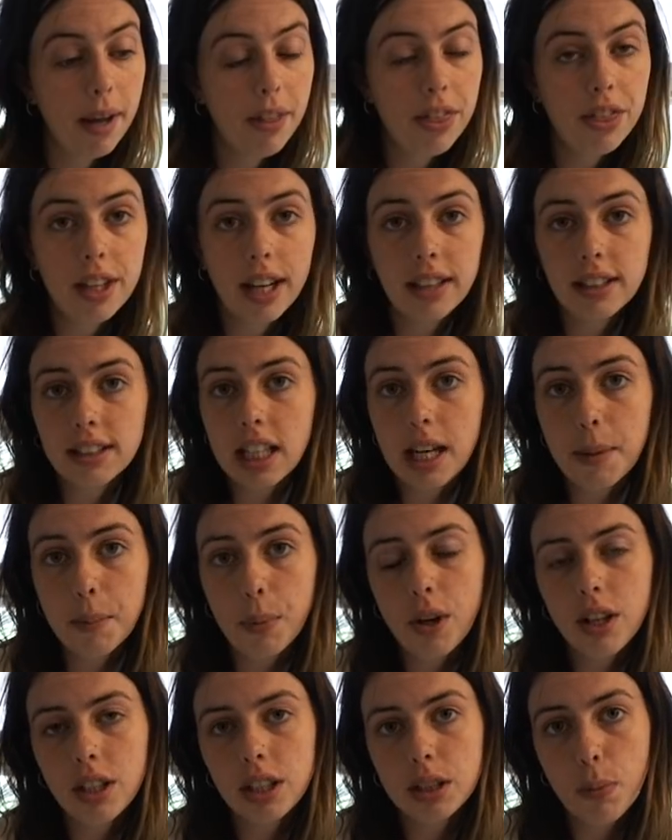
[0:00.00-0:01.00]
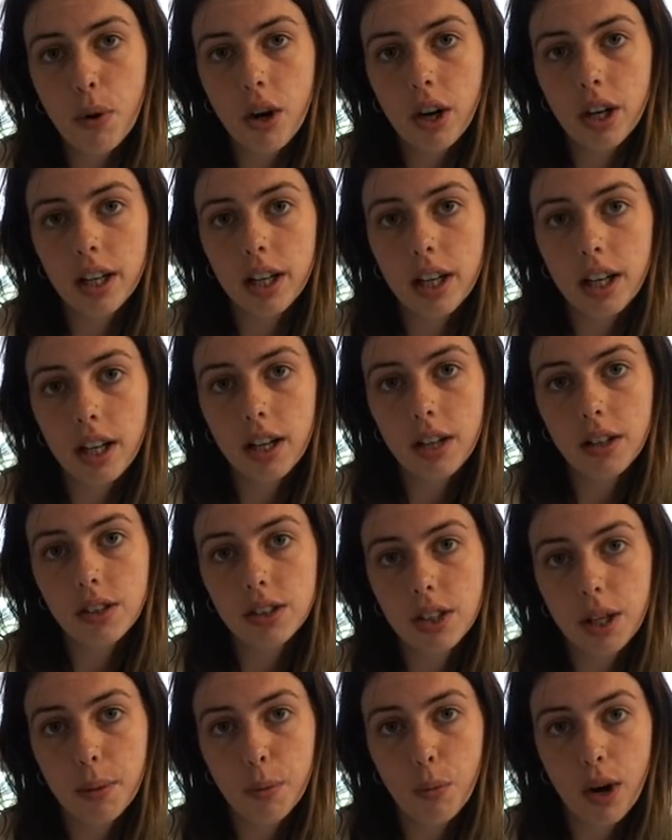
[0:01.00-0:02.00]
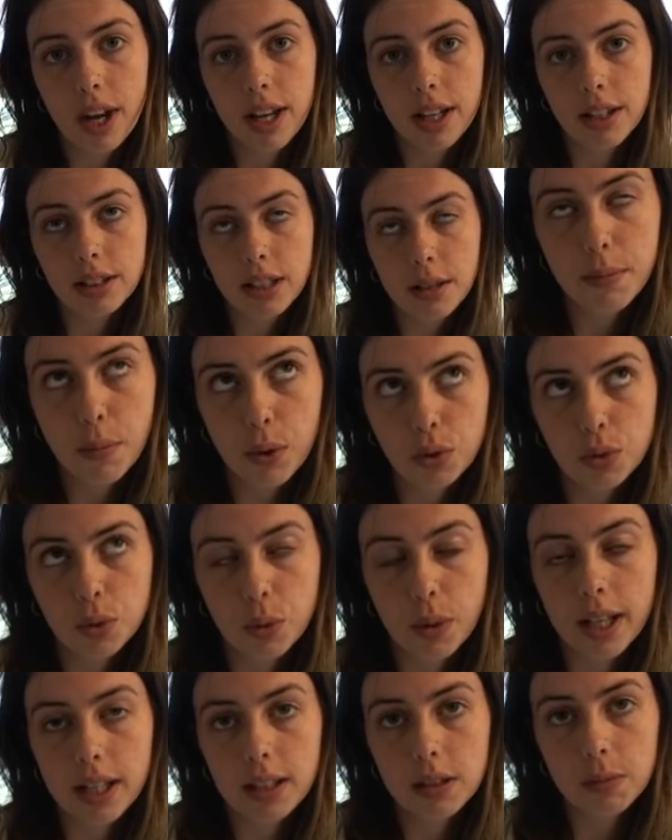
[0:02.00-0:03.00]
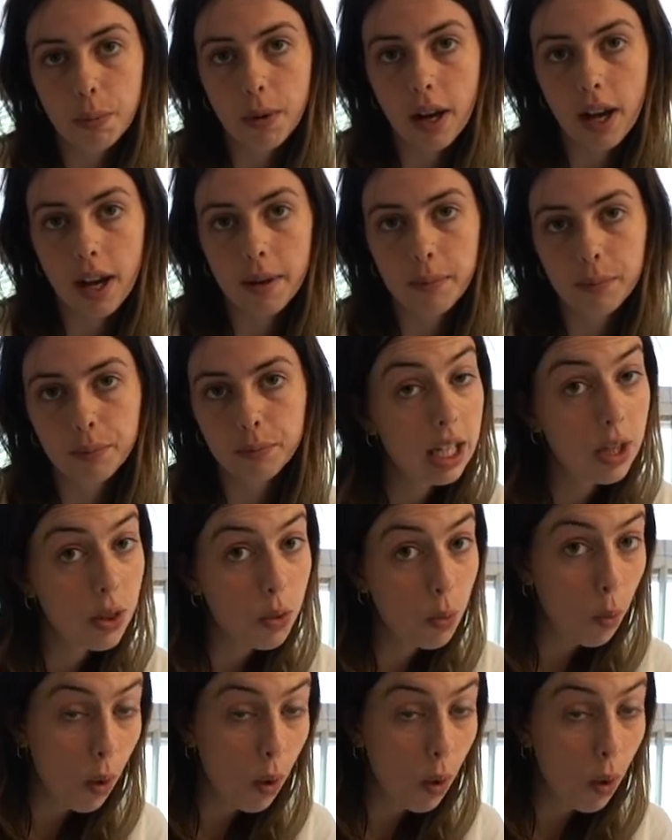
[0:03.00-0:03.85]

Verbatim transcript: I'd say I'm pretty smart in some ways, in most ways, but in the